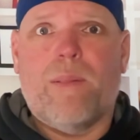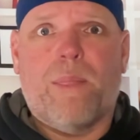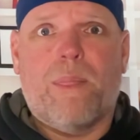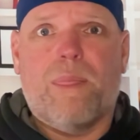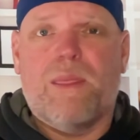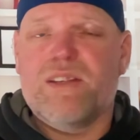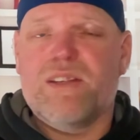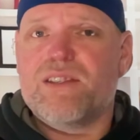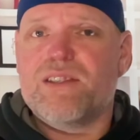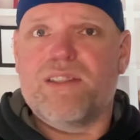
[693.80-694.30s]

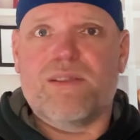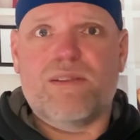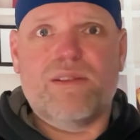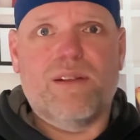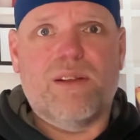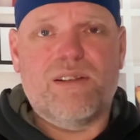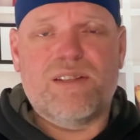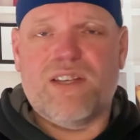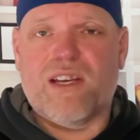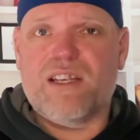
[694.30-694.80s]
the
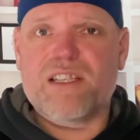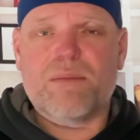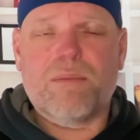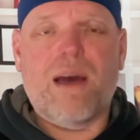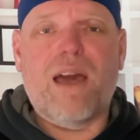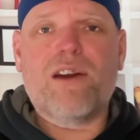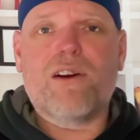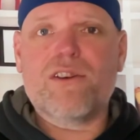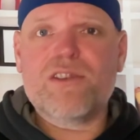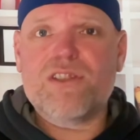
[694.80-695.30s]
6
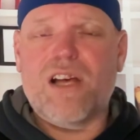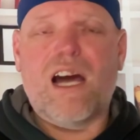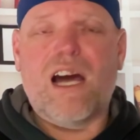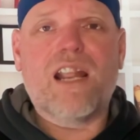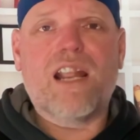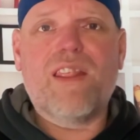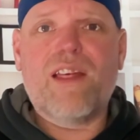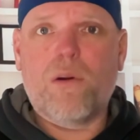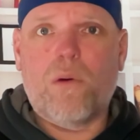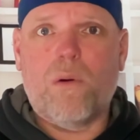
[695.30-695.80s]
miners out
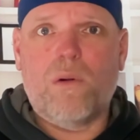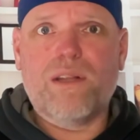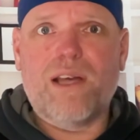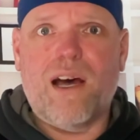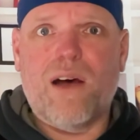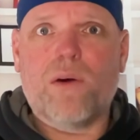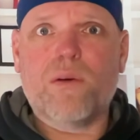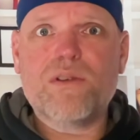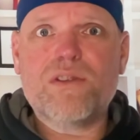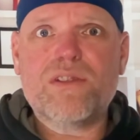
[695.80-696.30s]
of that old
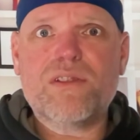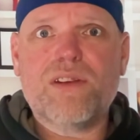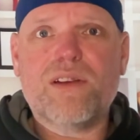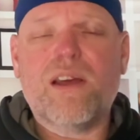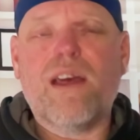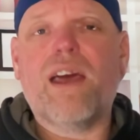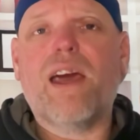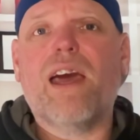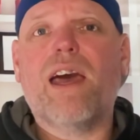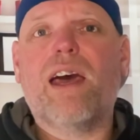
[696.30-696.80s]
house
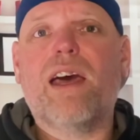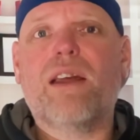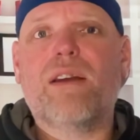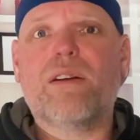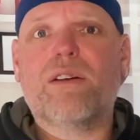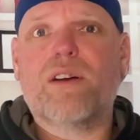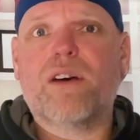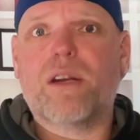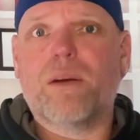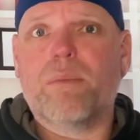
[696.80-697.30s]

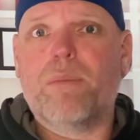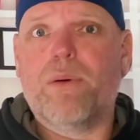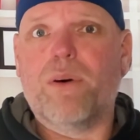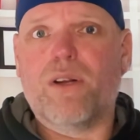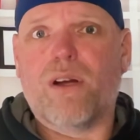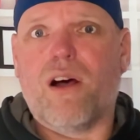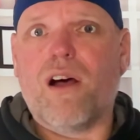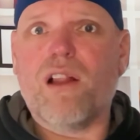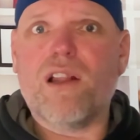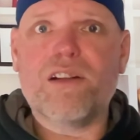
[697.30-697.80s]
and going to put
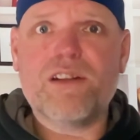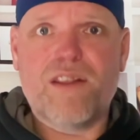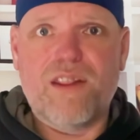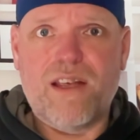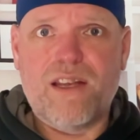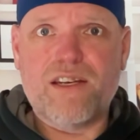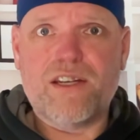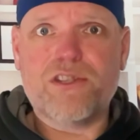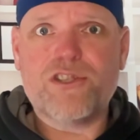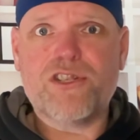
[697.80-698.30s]
all into
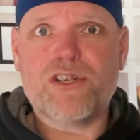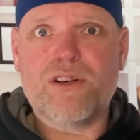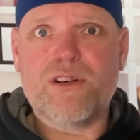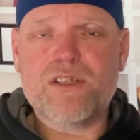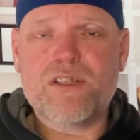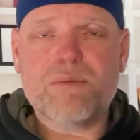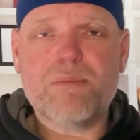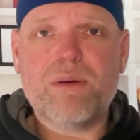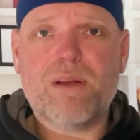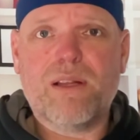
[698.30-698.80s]
that
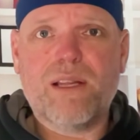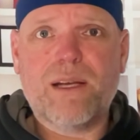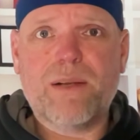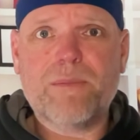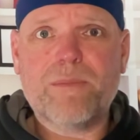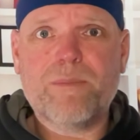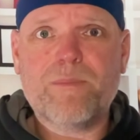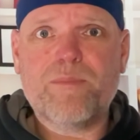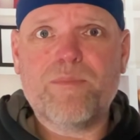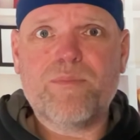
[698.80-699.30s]
insurance building
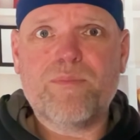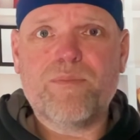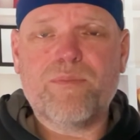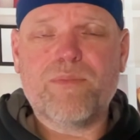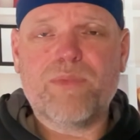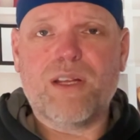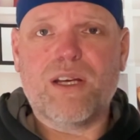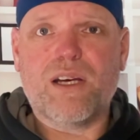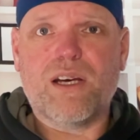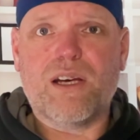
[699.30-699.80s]

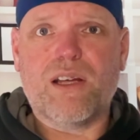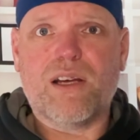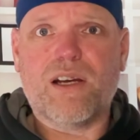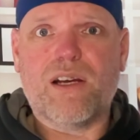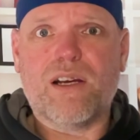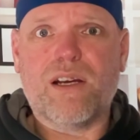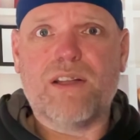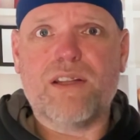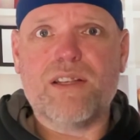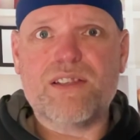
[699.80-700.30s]

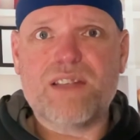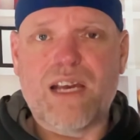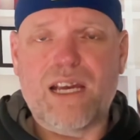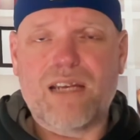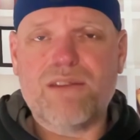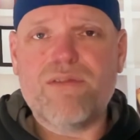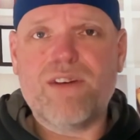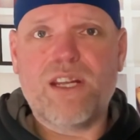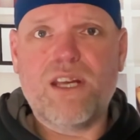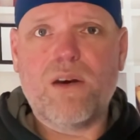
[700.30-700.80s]
on the
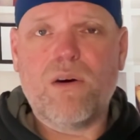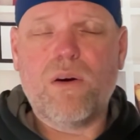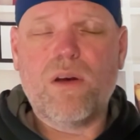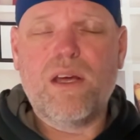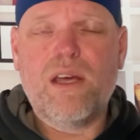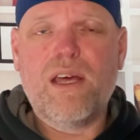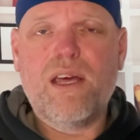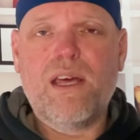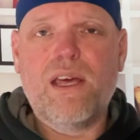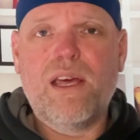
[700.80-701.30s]
second video.
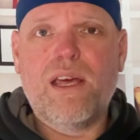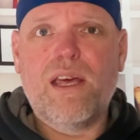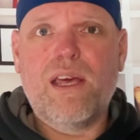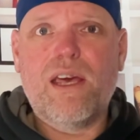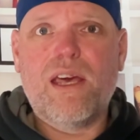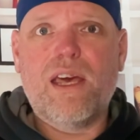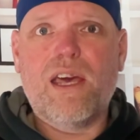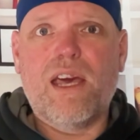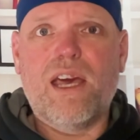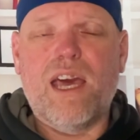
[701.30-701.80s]

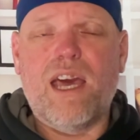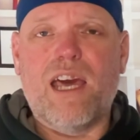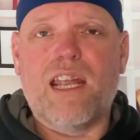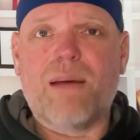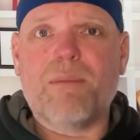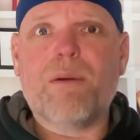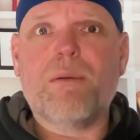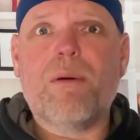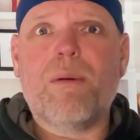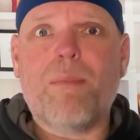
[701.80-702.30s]
And I'm
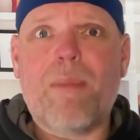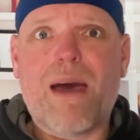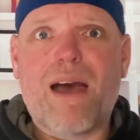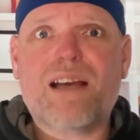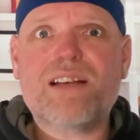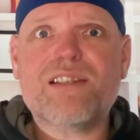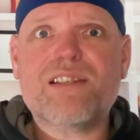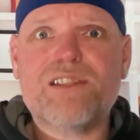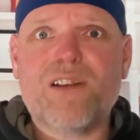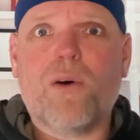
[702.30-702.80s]
going to be
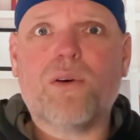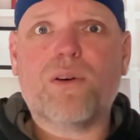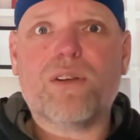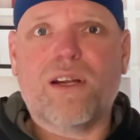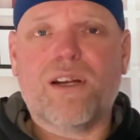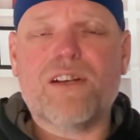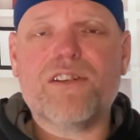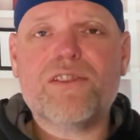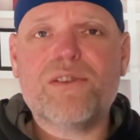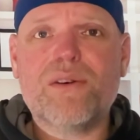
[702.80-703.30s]
maxed out on
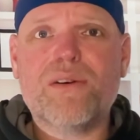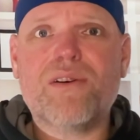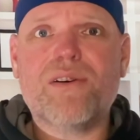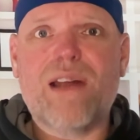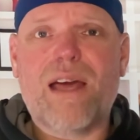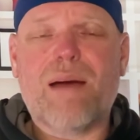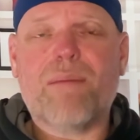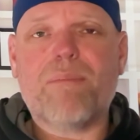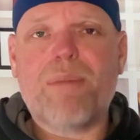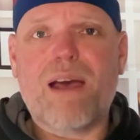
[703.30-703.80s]
a 200
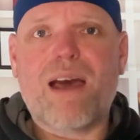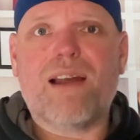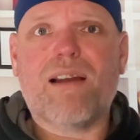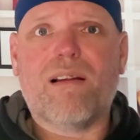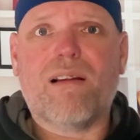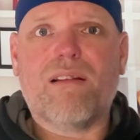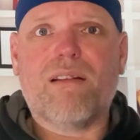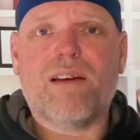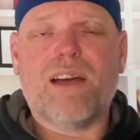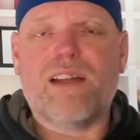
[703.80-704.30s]
amp
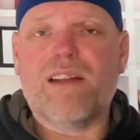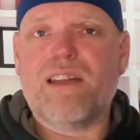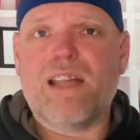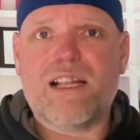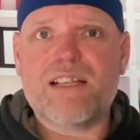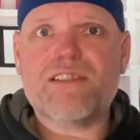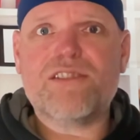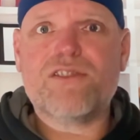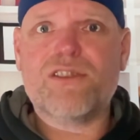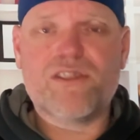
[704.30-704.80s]
panel. And
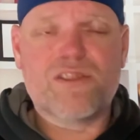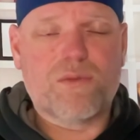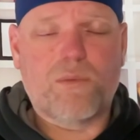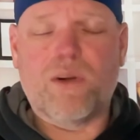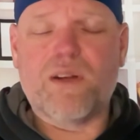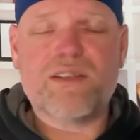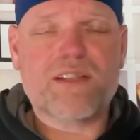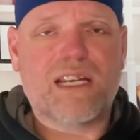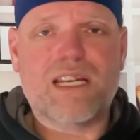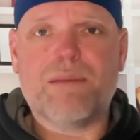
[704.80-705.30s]
that's just what
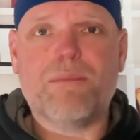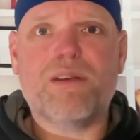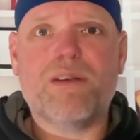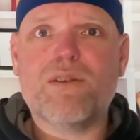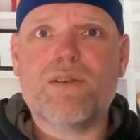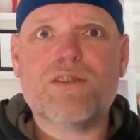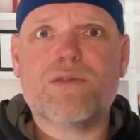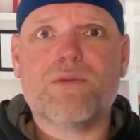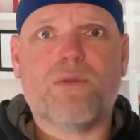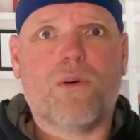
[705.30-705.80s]
it's going to be
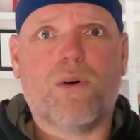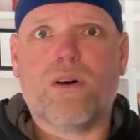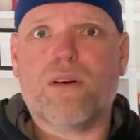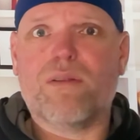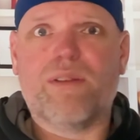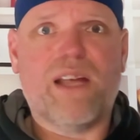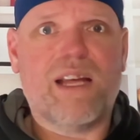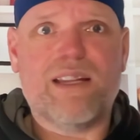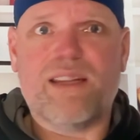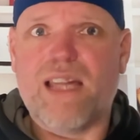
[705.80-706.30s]
used for.
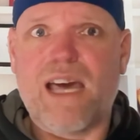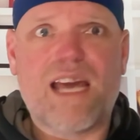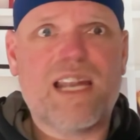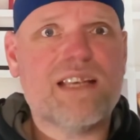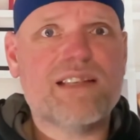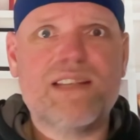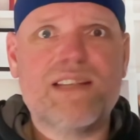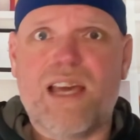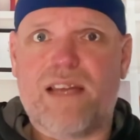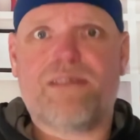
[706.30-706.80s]
That
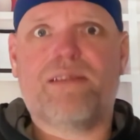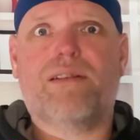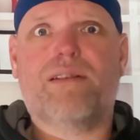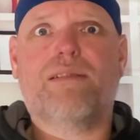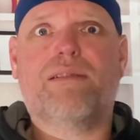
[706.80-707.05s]
is it.